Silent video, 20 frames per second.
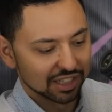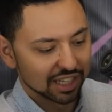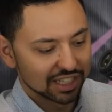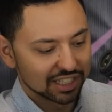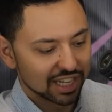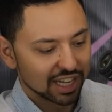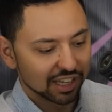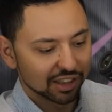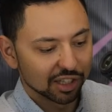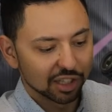They
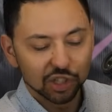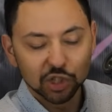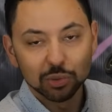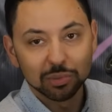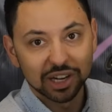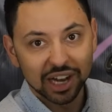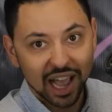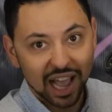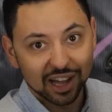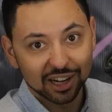take the
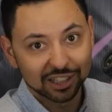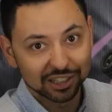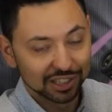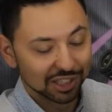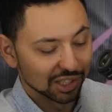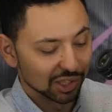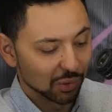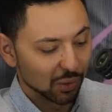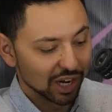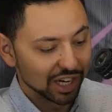human out of the
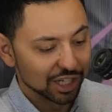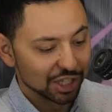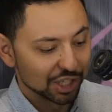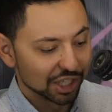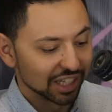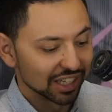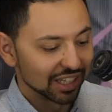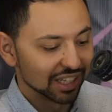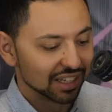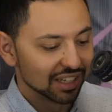
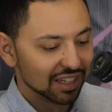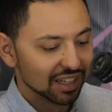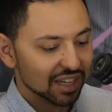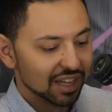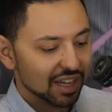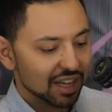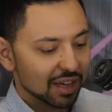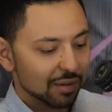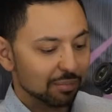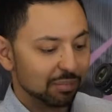equation
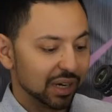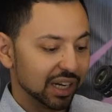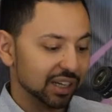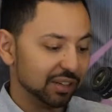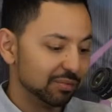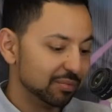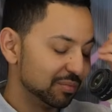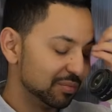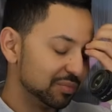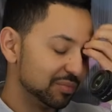
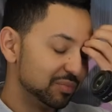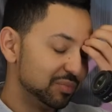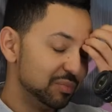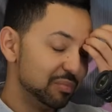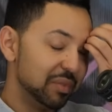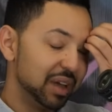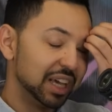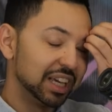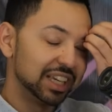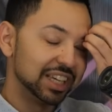by
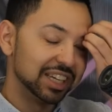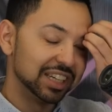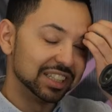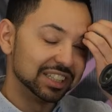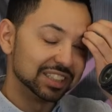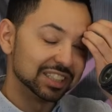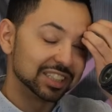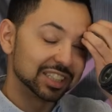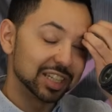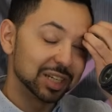making
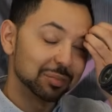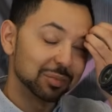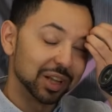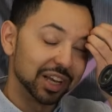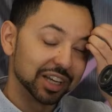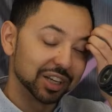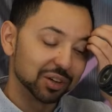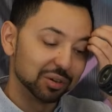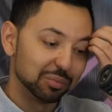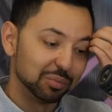it seem
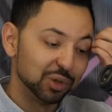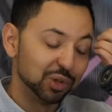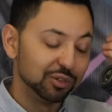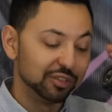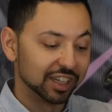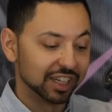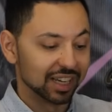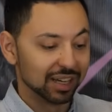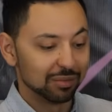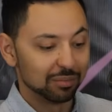like you're
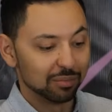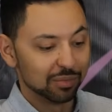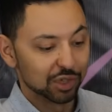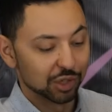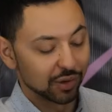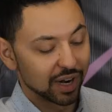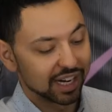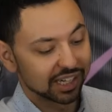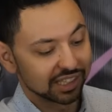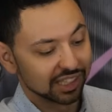moving it
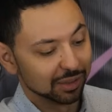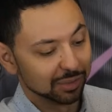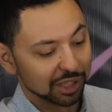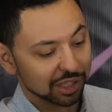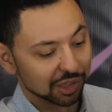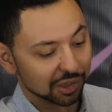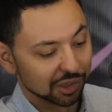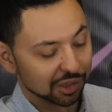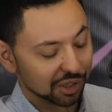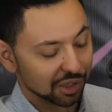directly, but
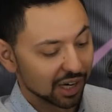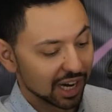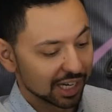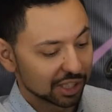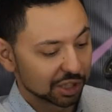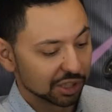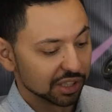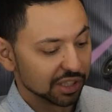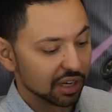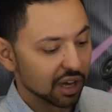you're
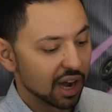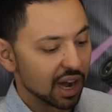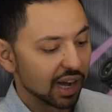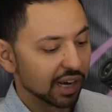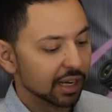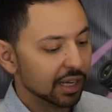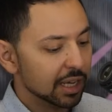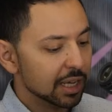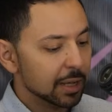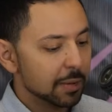actually not.